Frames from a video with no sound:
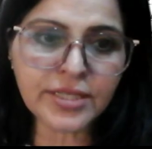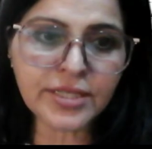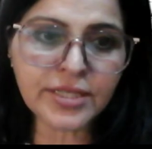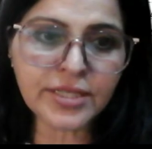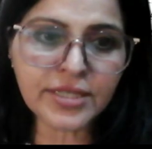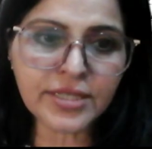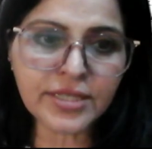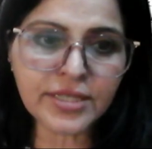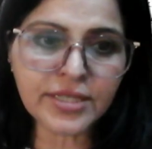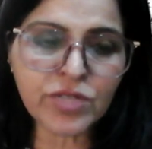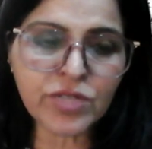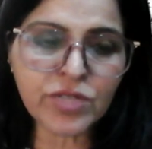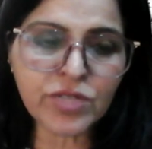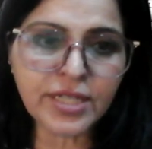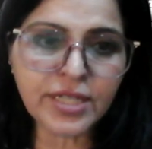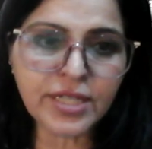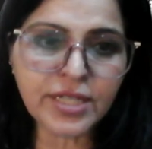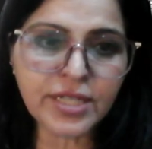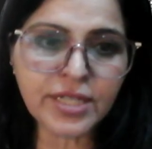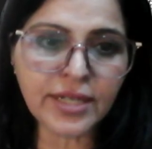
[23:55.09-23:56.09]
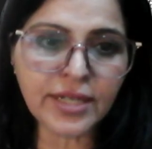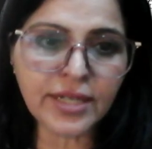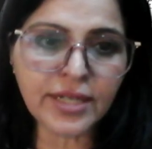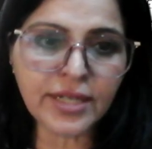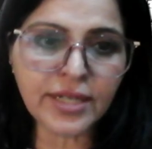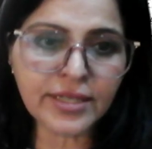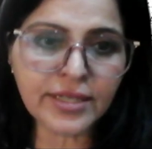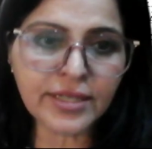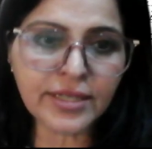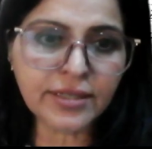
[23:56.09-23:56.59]
Just we studied right
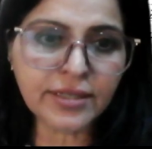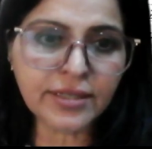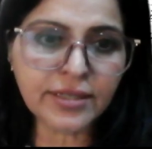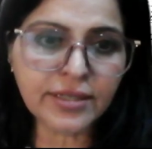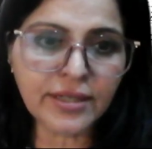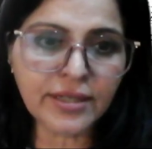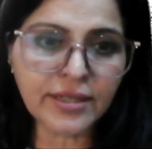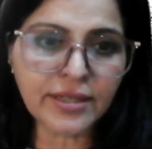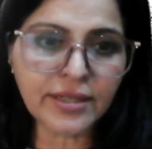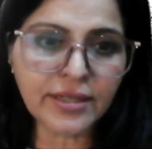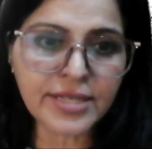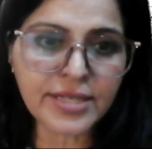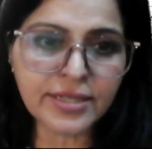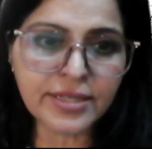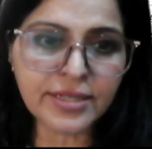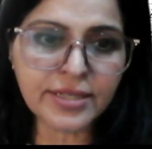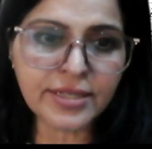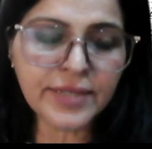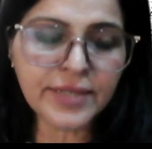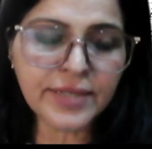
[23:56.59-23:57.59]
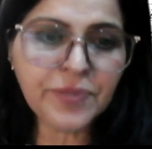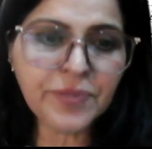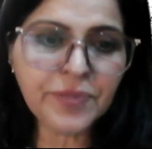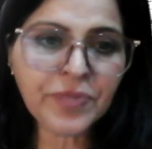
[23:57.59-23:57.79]
yesterday.